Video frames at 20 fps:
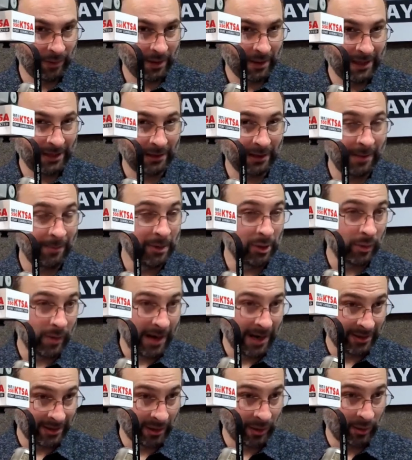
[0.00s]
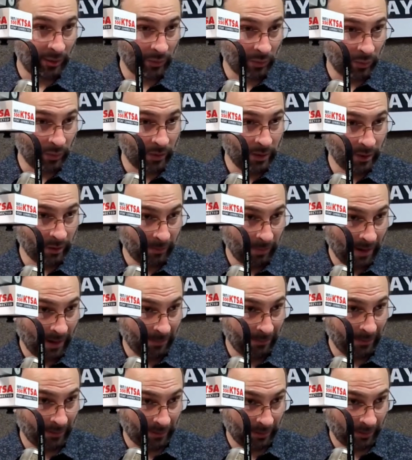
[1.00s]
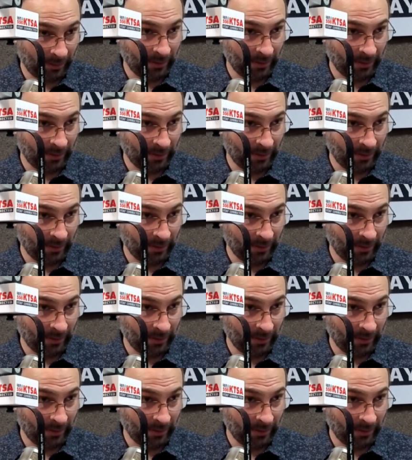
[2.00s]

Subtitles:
like lemongrass, I know is real popular.